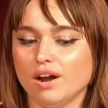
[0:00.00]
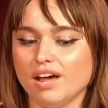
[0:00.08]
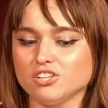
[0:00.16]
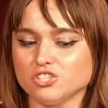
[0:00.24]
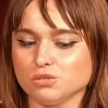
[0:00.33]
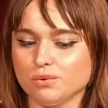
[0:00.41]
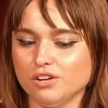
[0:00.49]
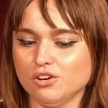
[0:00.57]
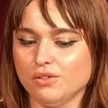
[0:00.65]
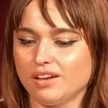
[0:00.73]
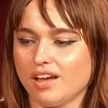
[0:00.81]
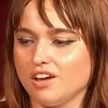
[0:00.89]
I just want to know
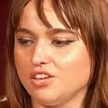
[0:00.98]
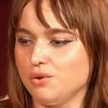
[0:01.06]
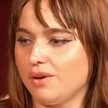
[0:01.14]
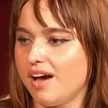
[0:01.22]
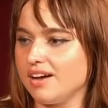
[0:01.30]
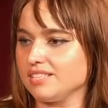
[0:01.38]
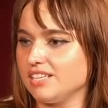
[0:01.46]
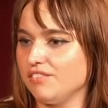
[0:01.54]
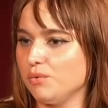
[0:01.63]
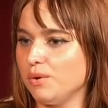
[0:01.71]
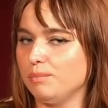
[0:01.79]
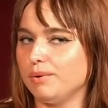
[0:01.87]
like how you cast
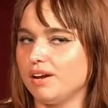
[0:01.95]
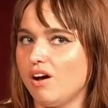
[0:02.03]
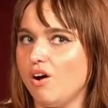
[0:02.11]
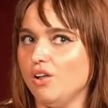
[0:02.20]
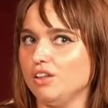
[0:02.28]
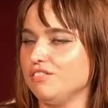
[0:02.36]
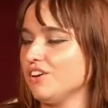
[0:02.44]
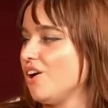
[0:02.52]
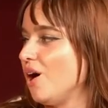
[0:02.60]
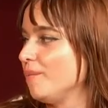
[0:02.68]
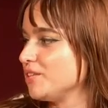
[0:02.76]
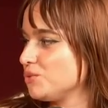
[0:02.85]
everyone, but all of the
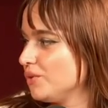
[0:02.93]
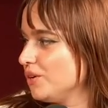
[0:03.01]
comments were